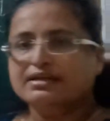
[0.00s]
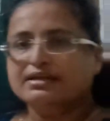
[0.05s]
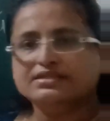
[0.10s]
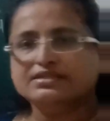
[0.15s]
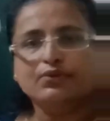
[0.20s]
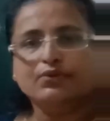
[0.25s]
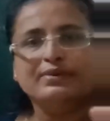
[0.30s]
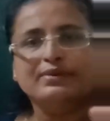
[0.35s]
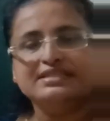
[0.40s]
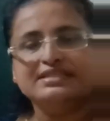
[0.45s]
ask
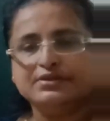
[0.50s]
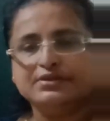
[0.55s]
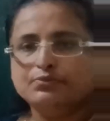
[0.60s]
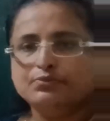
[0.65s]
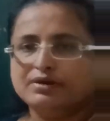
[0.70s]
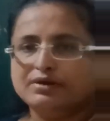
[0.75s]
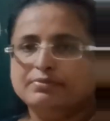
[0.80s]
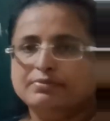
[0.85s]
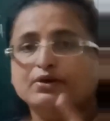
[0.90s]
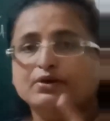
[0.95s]
a question
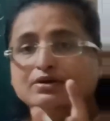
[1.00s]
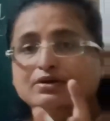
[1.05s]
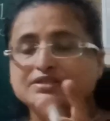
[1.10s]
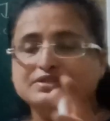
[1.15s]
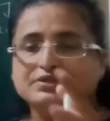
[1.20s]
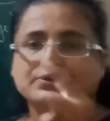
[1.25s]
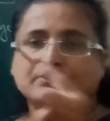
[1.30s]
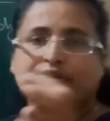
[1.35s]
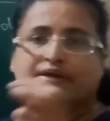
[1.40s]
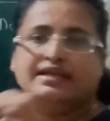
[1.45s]
what,
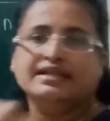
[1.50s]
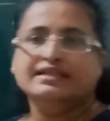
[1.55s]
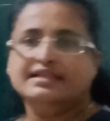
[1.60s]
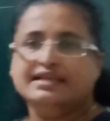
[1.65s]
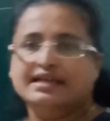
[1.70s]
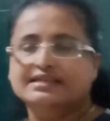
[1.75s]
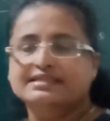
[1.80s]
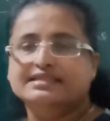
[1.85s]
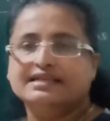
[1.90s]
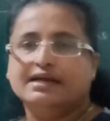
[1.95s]
because in
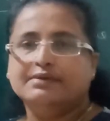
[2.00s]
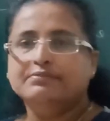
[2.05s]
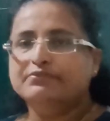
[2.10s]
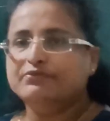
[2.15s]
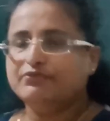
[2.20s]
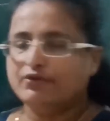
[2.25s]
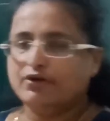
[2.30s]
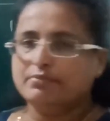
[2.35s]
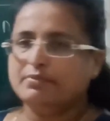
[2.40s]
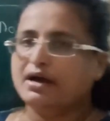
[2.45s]
the exam
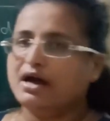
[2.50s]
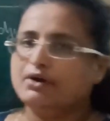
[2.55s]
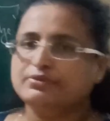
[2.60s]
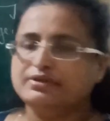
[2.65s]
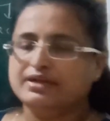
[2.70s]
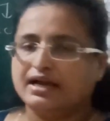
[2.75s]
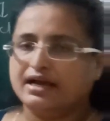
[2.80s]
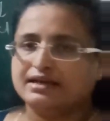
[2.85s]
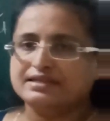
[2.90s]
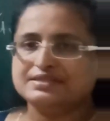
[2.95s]
form how
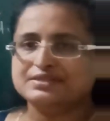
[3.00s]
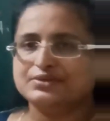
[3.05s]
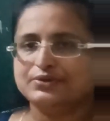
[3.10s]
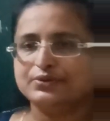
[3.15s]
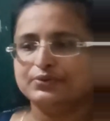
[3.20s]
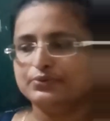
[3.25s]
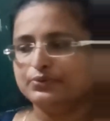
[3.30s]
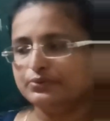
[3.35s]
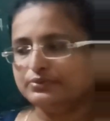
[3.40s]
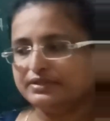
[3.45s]
they ask
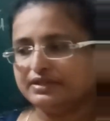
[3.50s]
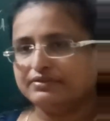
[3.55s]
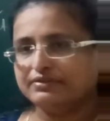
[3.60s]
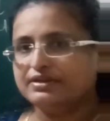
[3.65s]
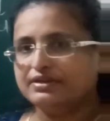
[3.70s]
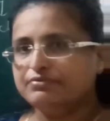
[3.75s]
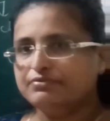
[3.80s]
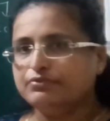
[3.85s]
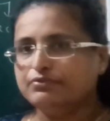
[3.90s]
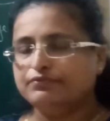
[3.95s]
you, they
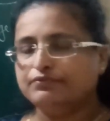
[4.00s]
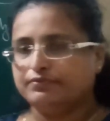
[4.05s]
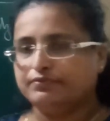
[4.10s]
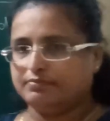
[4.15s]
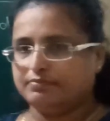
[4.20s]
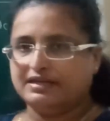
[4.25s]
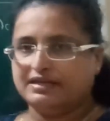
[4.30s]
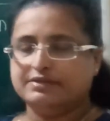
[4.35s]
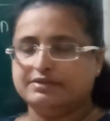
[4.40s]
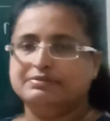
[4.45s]
give you
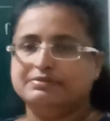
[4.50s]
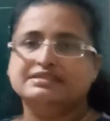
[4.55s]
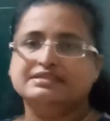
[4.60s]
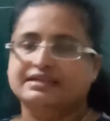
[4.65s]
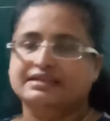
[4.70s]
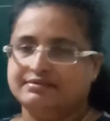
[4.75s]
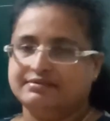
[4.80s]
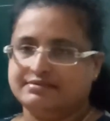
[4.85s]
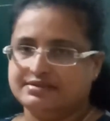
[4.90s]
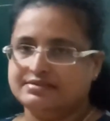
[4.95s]
multiple
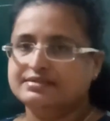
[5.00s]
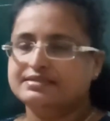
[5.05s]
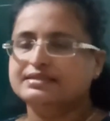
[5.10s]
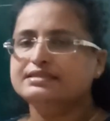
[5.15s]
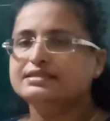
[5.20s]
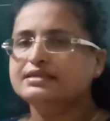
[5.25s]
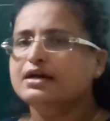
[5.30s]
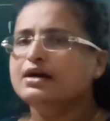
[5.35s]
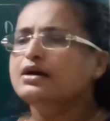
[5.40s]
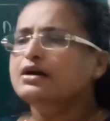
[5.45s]

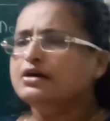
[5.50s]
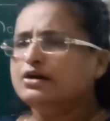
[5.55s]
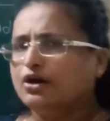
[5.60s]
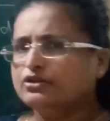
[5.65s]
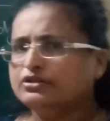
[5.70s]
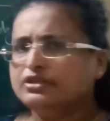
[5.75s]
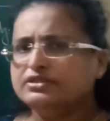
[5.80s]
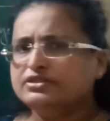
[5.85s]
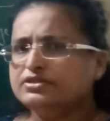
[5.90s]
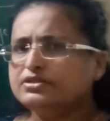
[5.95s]
sentences,
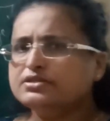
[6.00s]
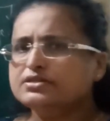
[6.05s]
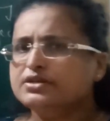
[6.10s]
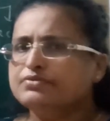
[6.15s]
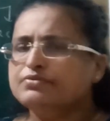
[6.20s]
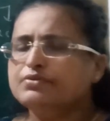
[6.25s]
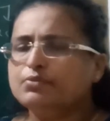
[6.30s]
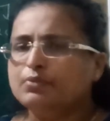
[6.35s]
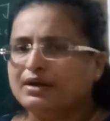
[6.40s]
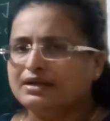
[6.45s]
or they just
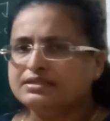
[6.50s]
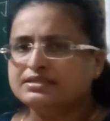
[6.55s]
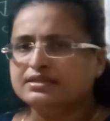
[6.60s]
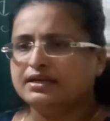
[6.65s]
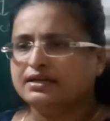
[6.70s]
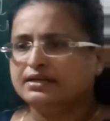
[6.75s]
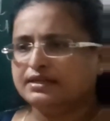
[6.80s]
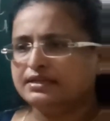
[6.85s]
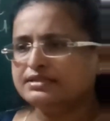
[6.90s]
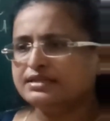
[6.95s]
give you one
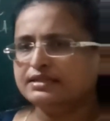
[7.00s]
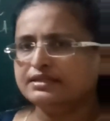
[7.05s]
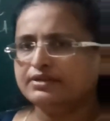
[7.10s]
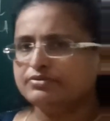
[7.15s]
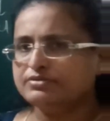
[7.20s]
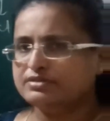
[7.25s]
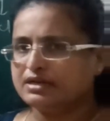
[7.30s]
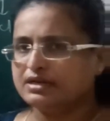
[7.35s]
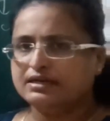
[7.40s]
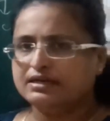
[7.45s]
sentence and
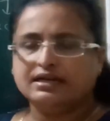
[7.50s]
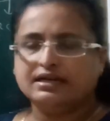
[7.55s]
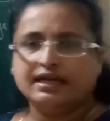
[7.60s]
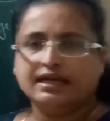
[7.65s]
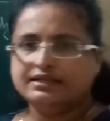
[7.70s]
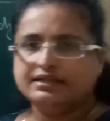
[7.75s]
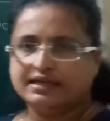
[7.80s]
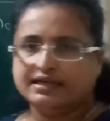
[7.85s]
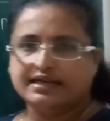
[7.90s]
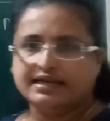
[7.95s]
there is
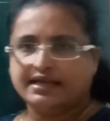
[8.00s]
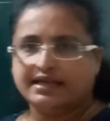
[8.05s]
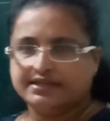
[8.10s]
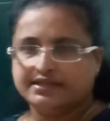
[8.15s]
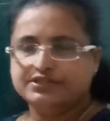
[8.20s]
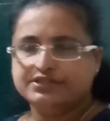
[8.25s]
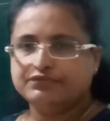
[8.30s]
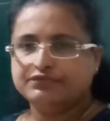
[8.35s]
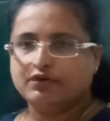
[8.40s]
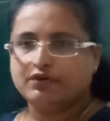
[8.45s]
underline that
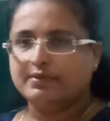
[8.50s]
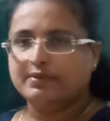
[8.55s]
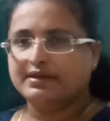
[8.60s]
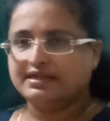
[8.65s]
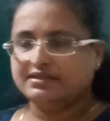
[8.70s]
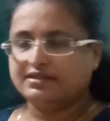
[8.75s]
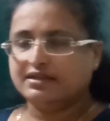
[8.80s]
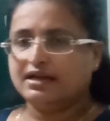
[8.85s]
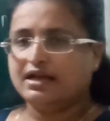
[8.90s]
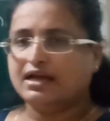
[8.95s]
ing format,
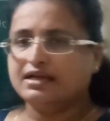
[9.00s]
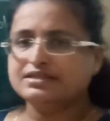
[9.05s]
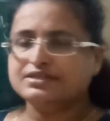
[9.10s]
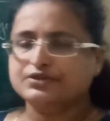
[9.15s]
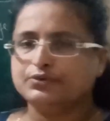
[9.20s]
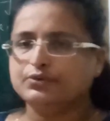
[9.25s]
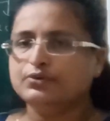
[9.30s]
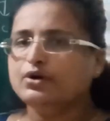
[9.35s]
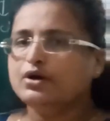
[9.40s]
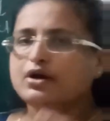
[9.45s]
and they'll
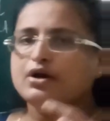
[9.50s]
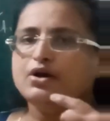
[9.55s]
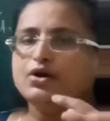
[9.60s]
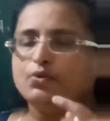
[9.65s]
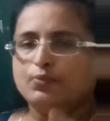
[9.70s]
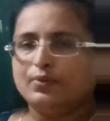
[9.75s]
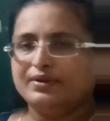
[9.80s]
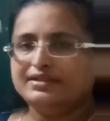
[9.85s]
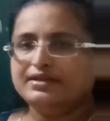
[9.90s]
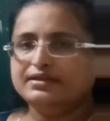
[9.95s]
ask you
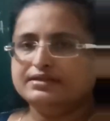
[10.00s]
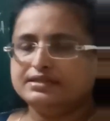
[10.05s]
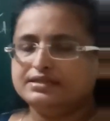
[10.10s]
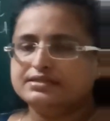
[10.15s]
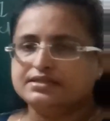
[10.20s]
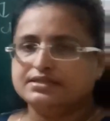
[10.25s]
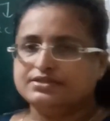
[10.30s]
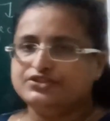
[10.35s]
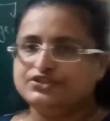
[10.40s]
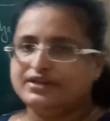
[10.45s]
whether it
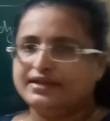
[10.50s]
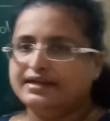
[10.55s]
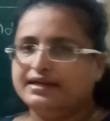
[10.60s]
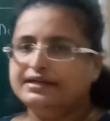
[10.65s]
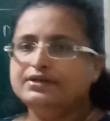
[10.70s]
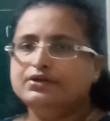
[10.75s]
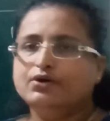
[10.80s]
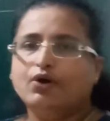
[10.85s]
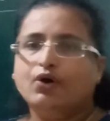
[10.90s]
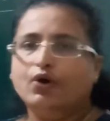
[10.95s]
is a
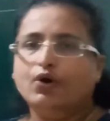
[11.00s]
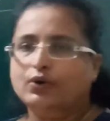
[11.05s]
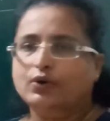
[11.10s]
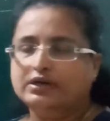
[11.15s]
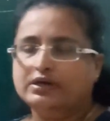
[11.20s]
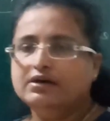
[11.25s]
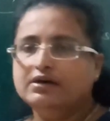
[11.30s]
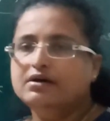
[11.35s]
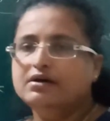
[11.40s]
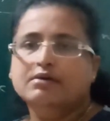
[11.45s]
gerund or
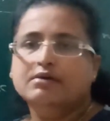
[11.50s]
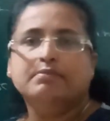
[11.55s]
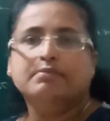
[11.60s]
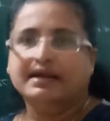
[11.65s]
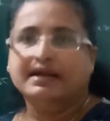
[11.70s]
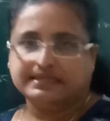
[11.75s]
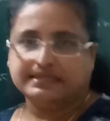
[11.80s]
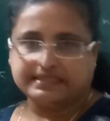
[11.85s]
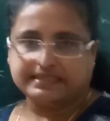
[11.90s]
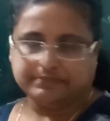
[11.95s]
a
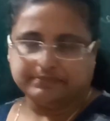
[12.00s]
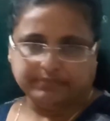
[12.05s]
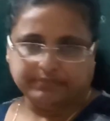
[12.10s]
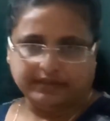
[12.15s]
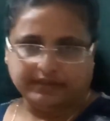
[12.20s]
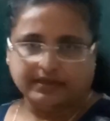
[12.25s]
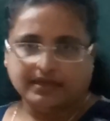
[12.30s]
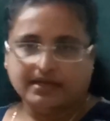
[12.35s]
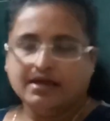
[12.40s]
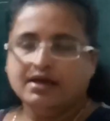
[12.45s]
participle.